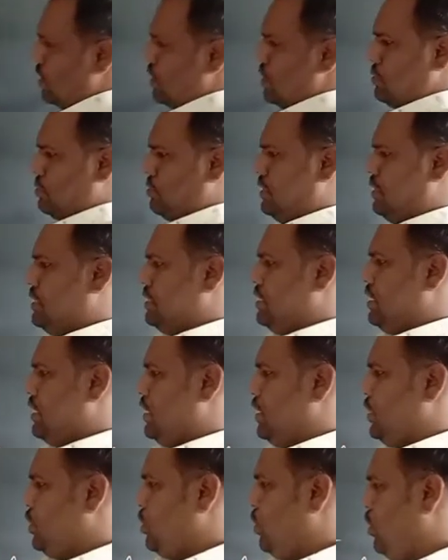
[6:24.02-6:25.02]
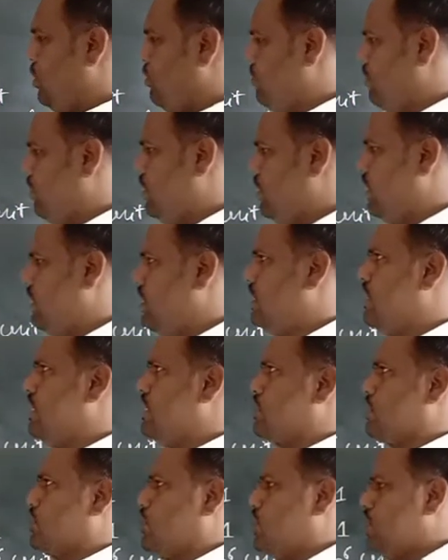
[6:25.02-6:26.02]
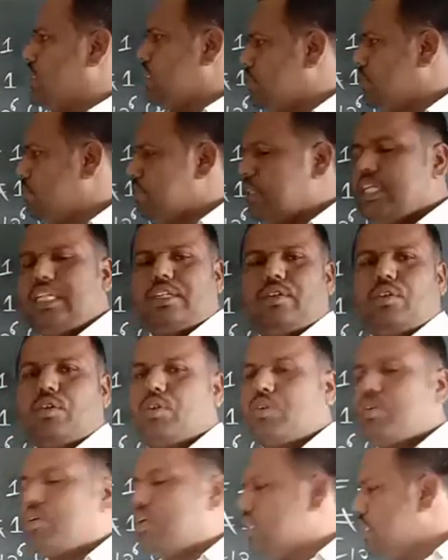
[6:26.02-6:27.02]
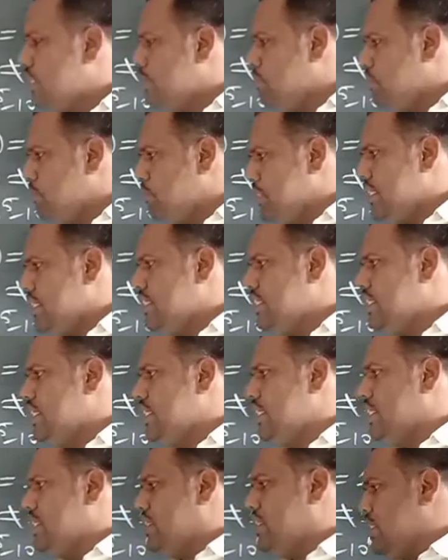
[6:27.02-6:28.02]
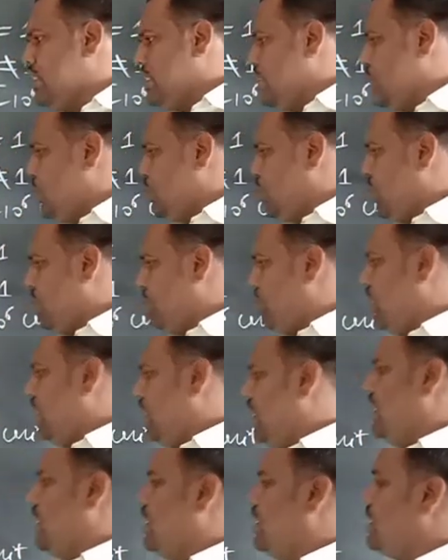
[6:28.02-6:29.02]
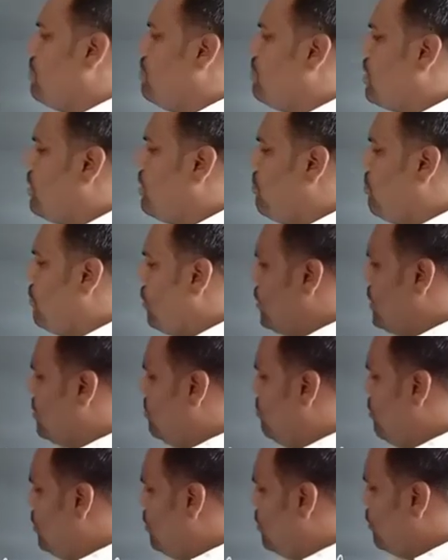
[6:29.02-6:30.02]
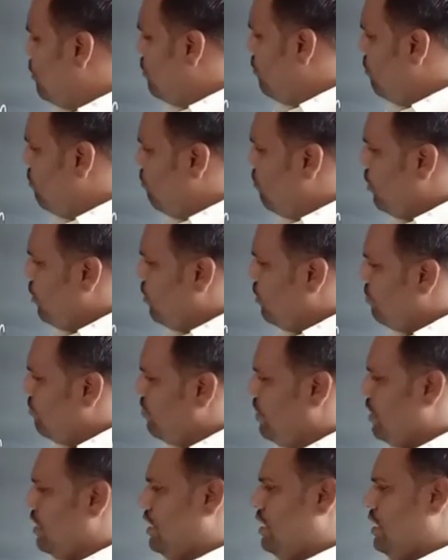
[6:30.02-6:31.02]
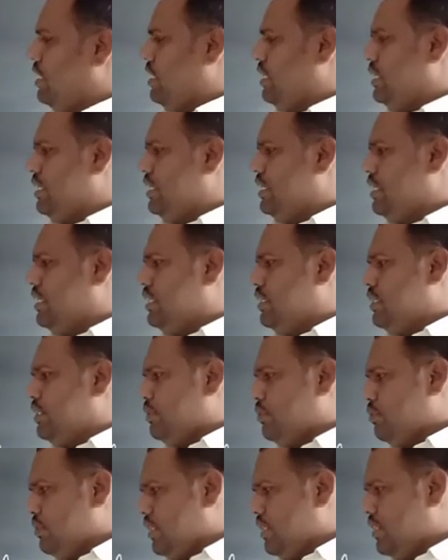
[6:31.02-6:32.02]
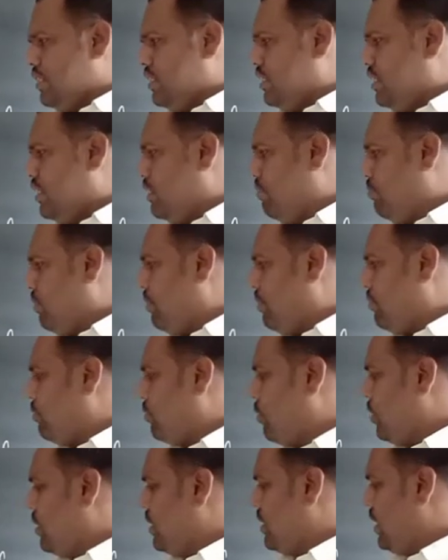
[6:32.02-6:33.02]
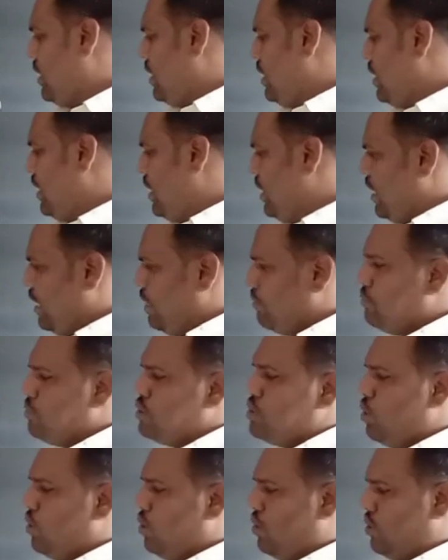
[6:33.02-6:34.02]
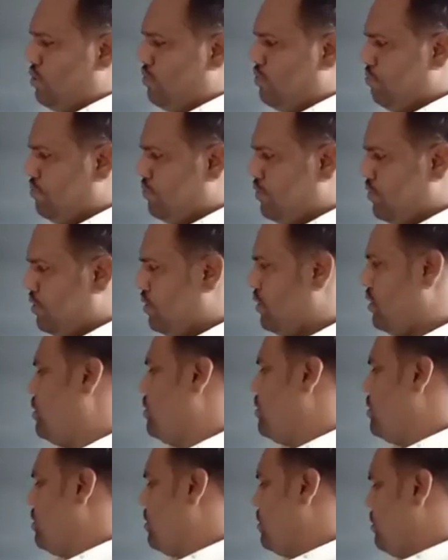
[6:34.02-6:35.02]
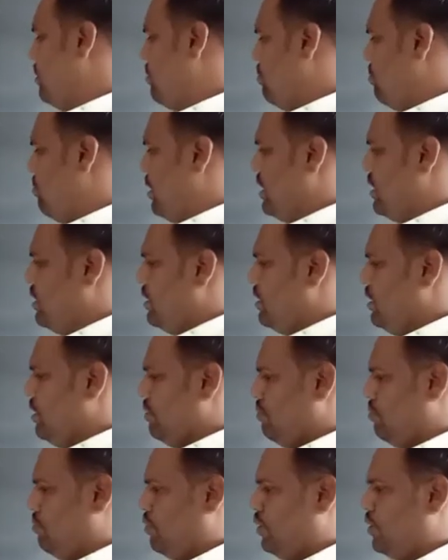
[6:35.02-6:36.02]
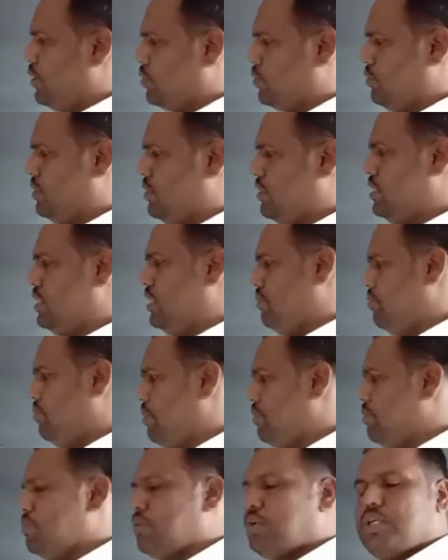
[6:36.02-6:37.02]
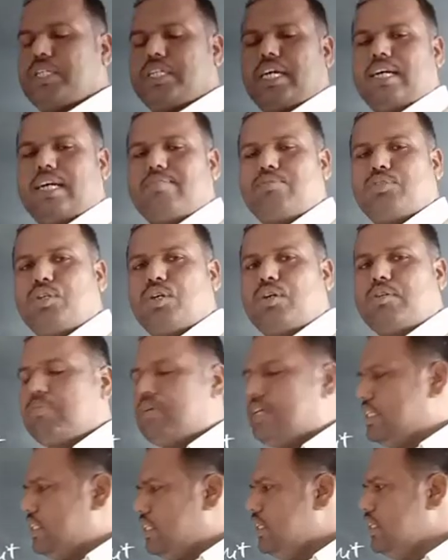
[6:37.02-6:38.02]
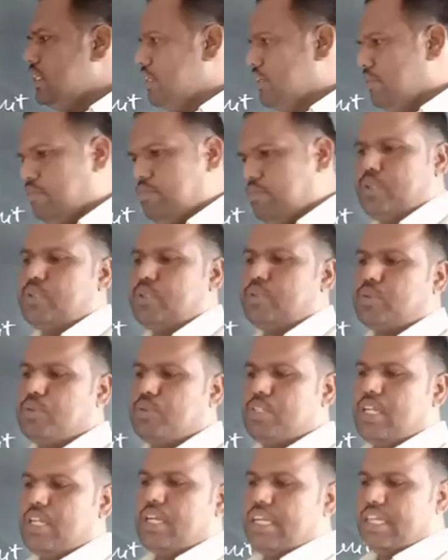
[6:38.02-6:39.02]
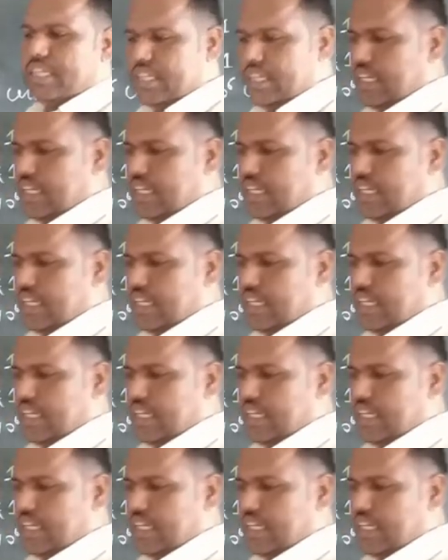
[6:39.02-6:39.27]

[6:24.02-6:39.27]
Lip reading: it is the ratio of, so quantum yield or quantum efficiency, it is the ratio of number of product molecule form to the number of quanta absorbed by the molecules, number of quanta absorbed by the molecule. In other